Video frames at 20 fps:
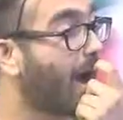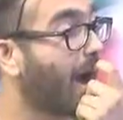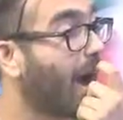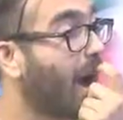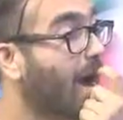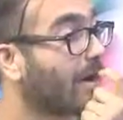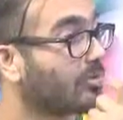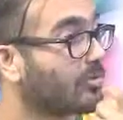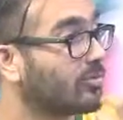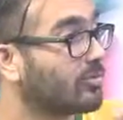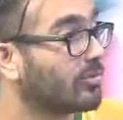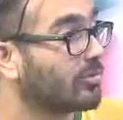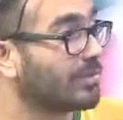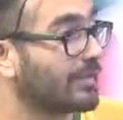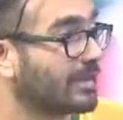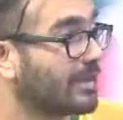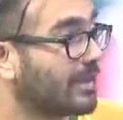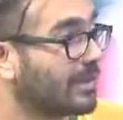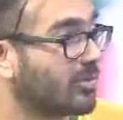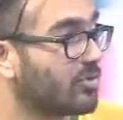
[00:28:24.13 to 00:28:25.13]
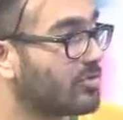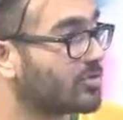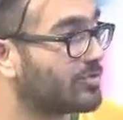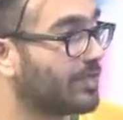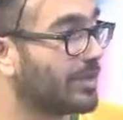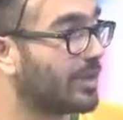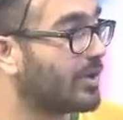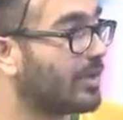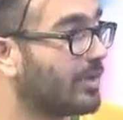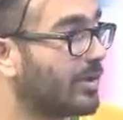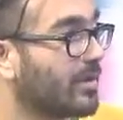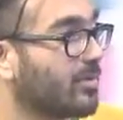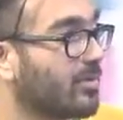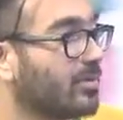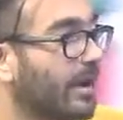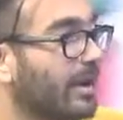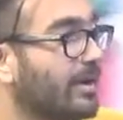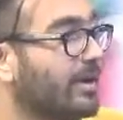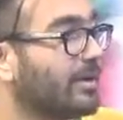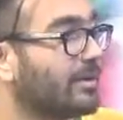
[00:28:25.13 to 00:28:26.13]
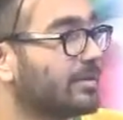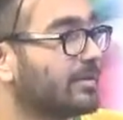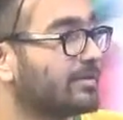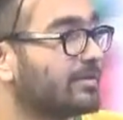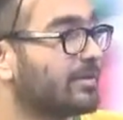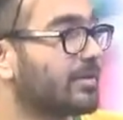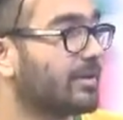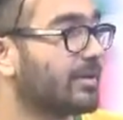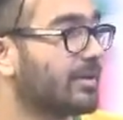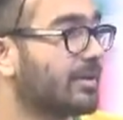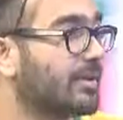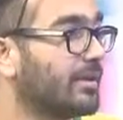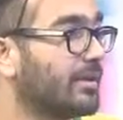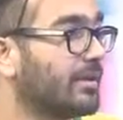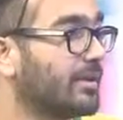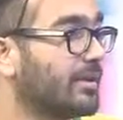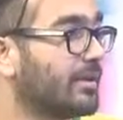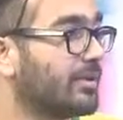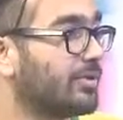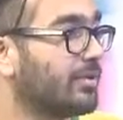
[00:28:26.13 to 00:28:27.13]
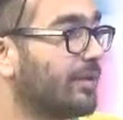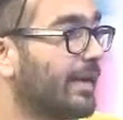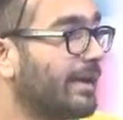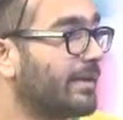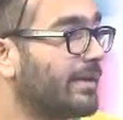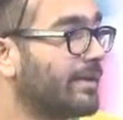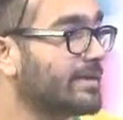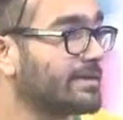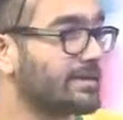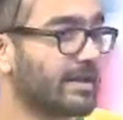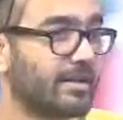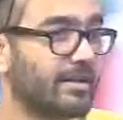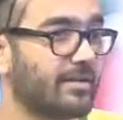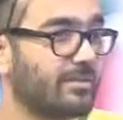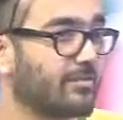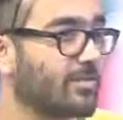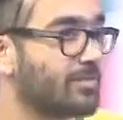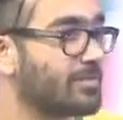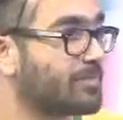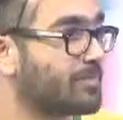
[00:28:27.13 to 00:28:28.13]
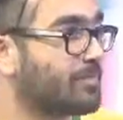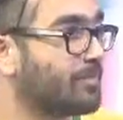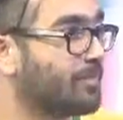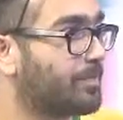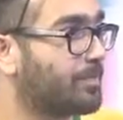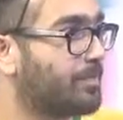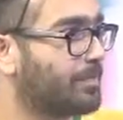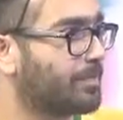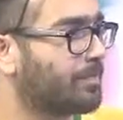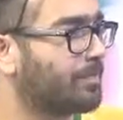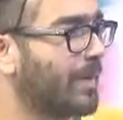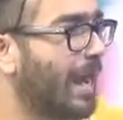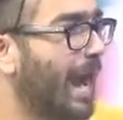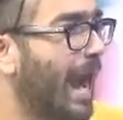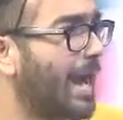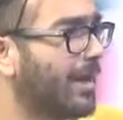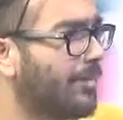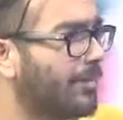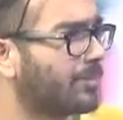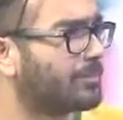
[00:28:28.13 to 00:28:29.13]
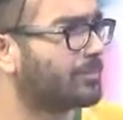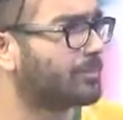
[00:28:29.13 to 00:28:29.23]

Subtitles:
Arturo Vidal, who's been doing wonders for Juventus and was